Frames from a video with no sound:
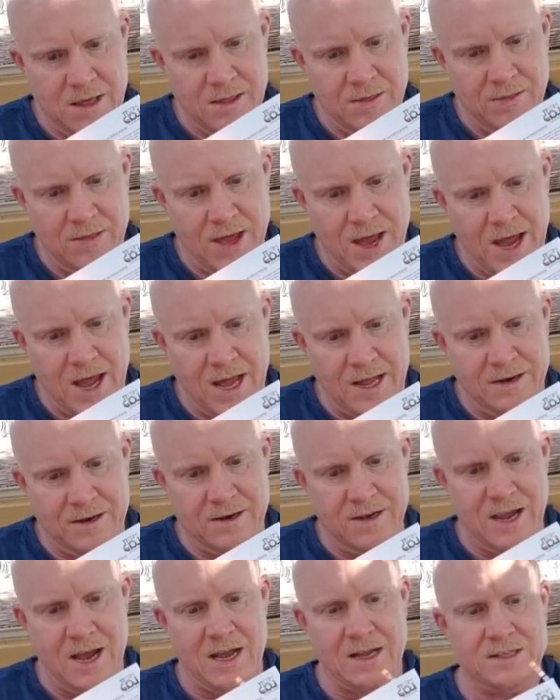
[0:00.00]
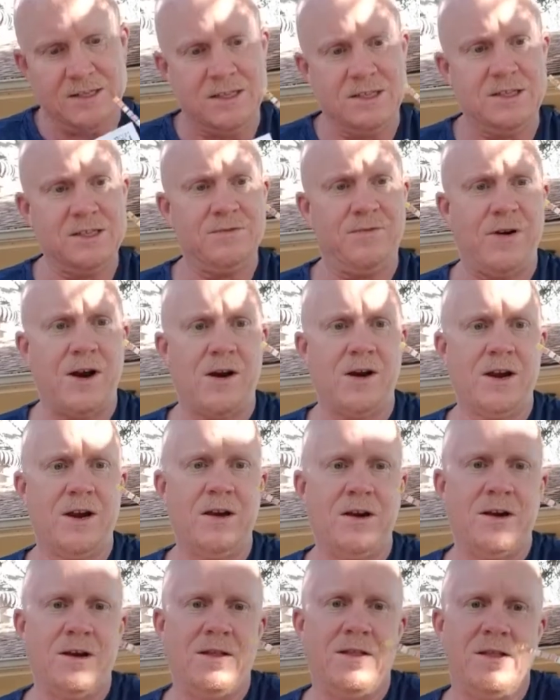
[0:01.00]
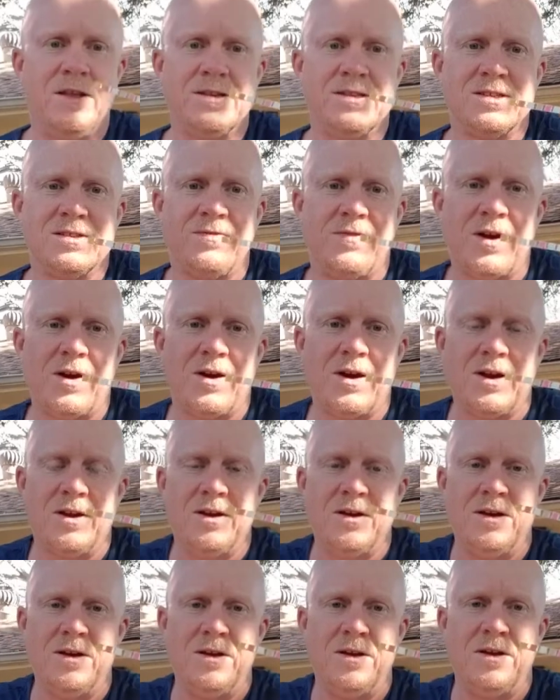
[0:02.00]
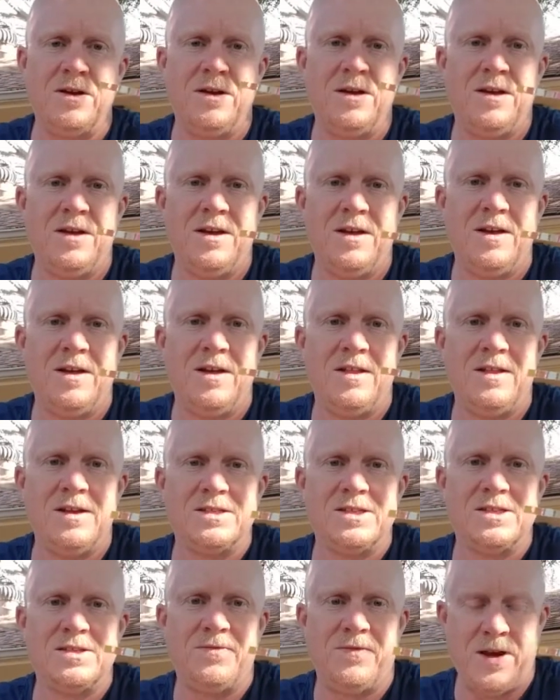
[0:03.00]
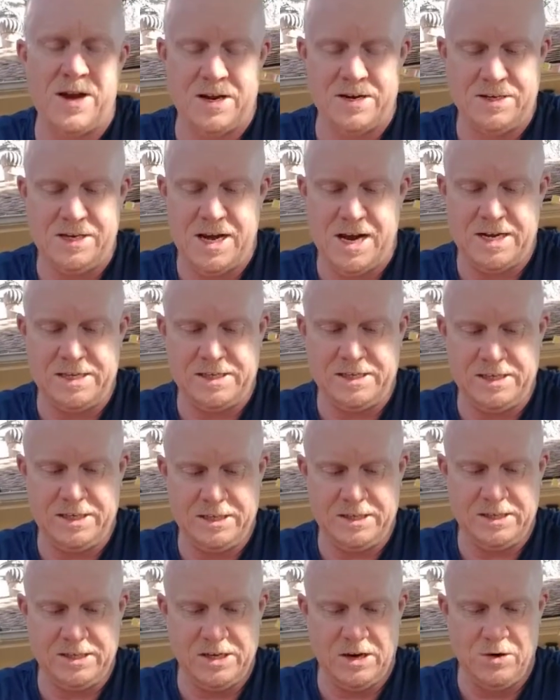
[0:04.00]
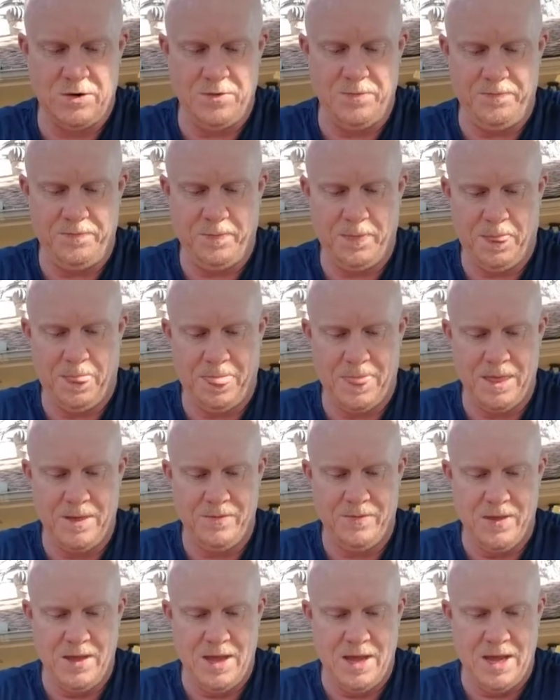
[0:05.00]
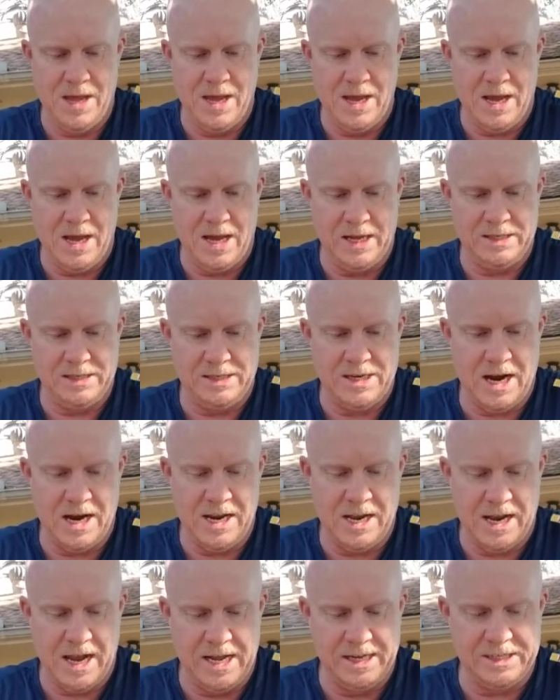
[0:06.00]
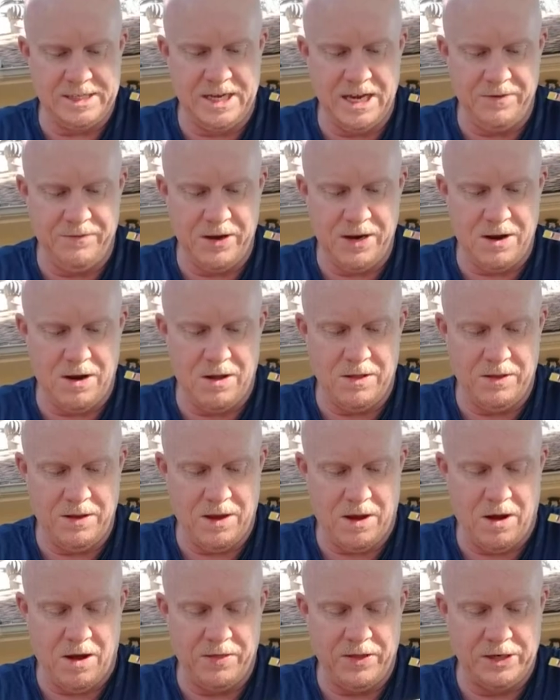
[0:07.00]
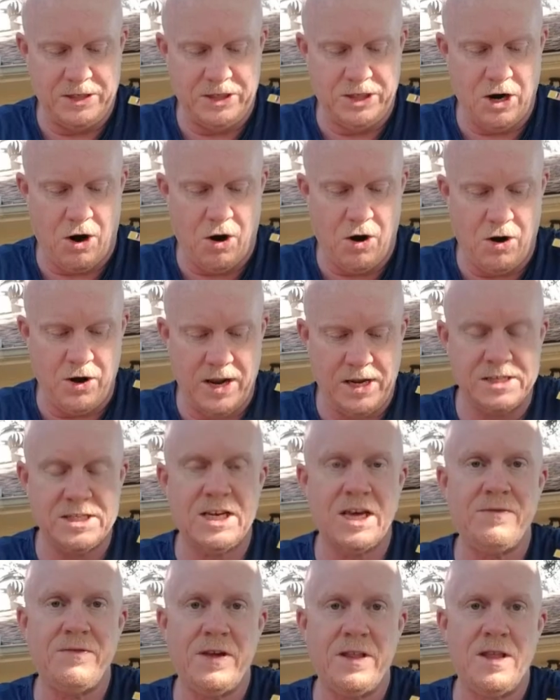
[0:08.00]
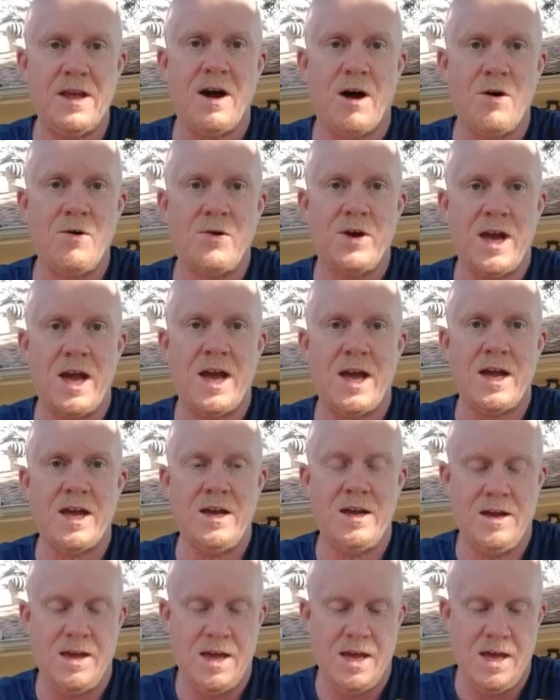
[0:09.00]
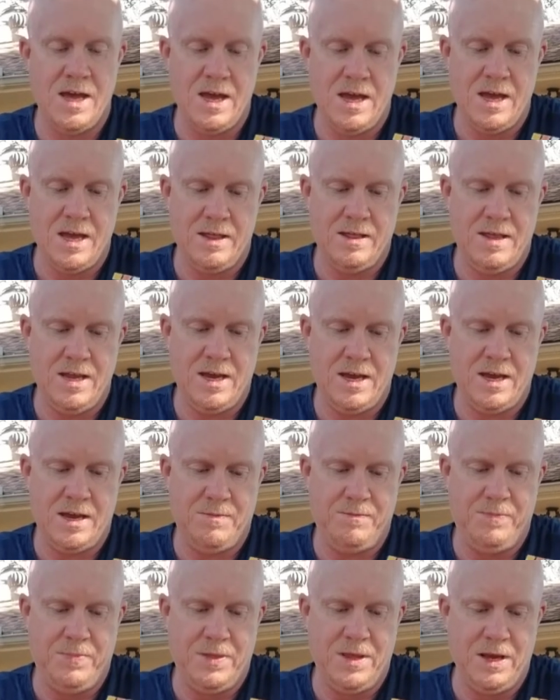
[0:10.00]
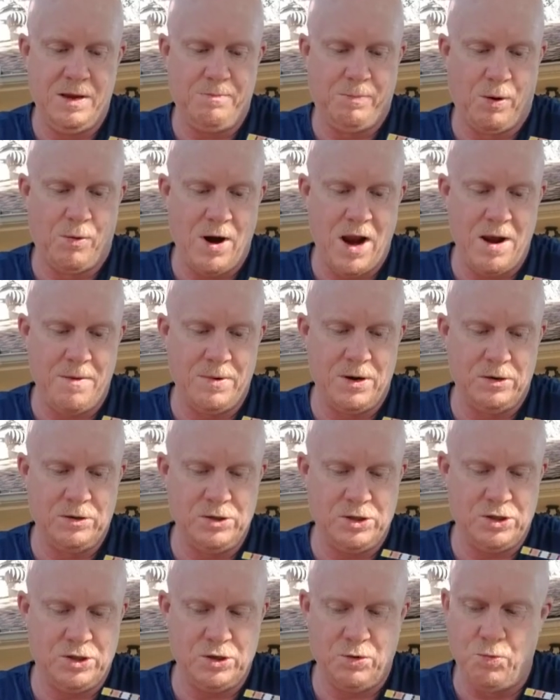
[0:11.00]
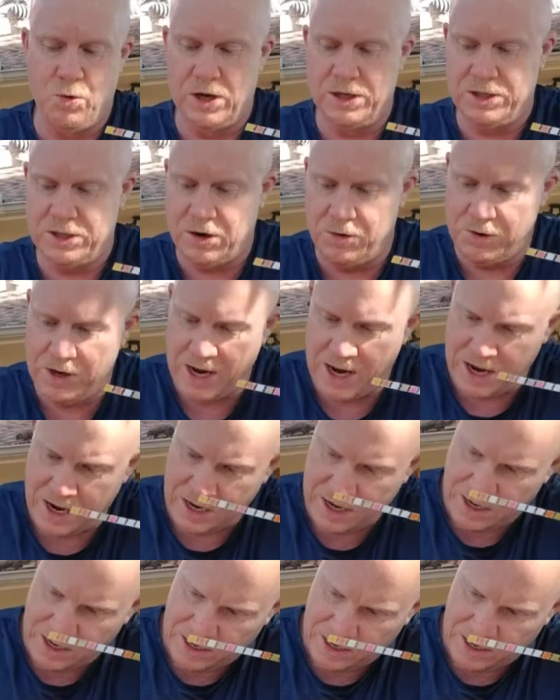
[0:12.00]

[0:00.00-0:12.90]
that, yes, this is very good. This is very good. This is fantastic. So it's stating, it's giving on the chart, it's giving the okay, the parameters to what's okay